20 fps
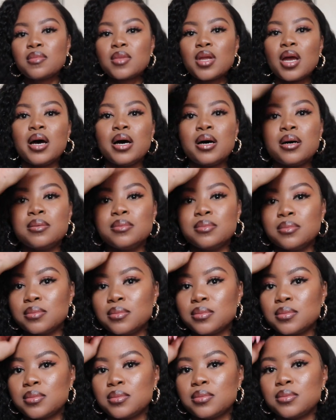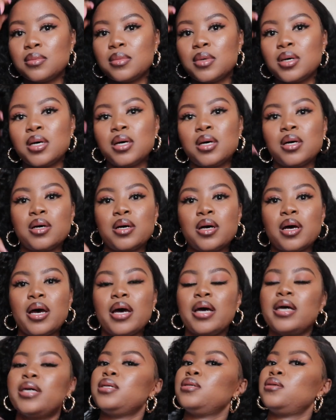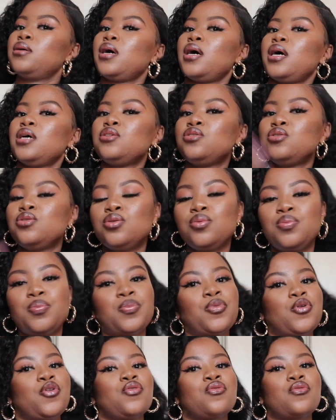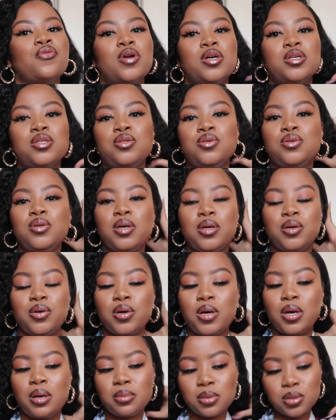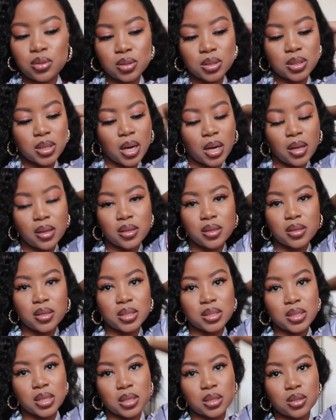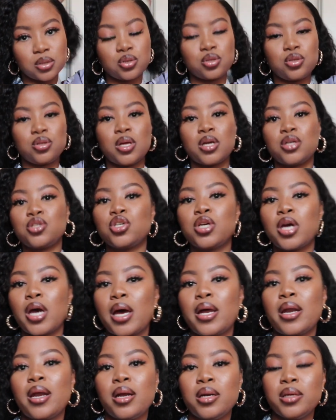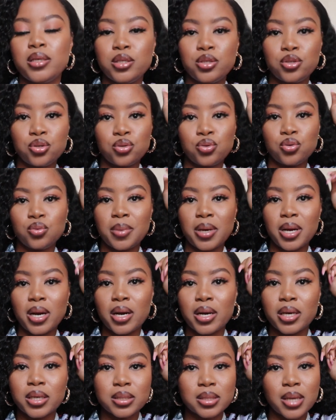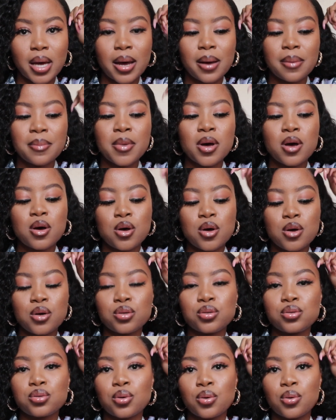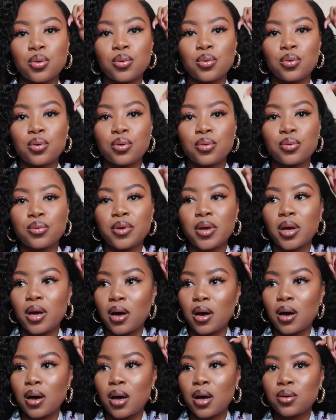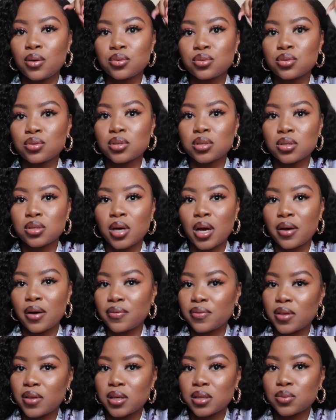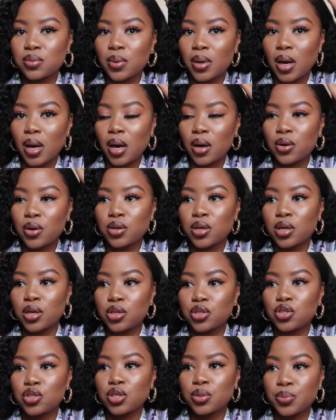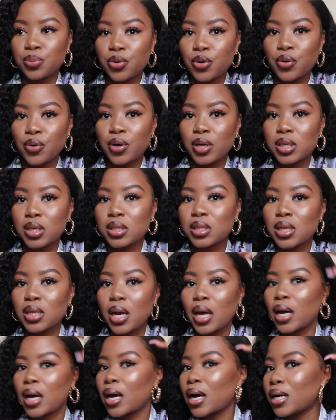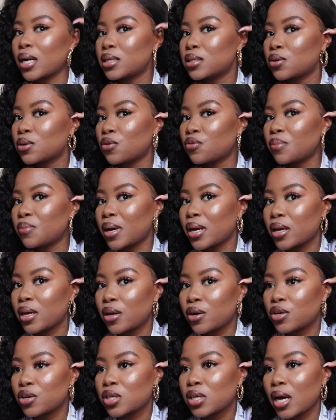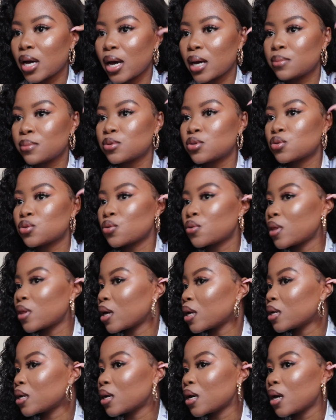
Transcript: And as you progress, you're able to tell the things that you can and need to do better next time. So yeah, I also still have things where I could literally progress, like cutting off my ear tabs so that